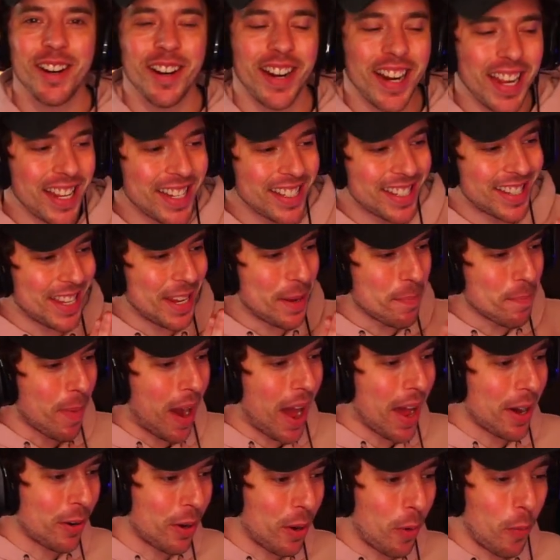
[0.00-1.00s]
here is the
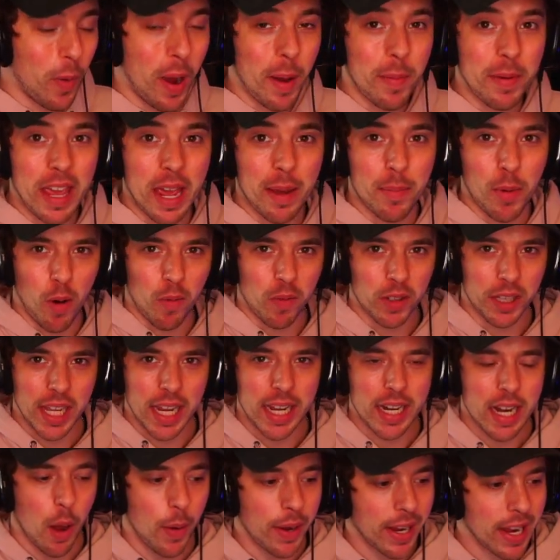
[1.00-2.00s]
Madara webcam
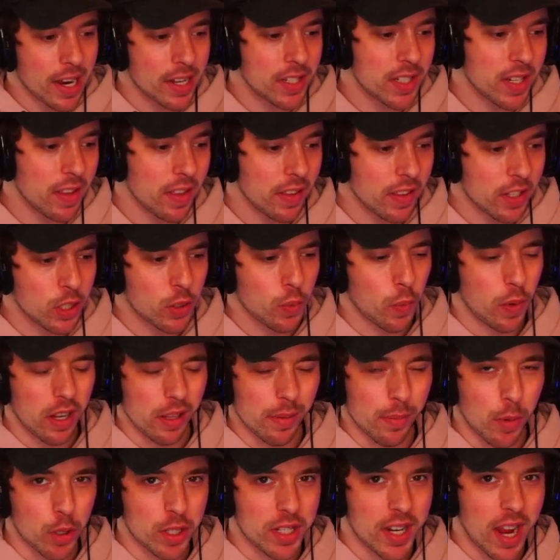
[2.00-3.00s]
overlay. Now I gotta say that this is one
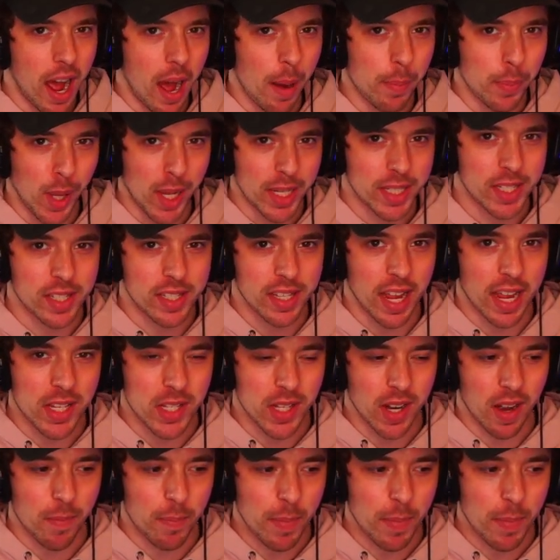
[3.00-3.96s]
of the most complex designs that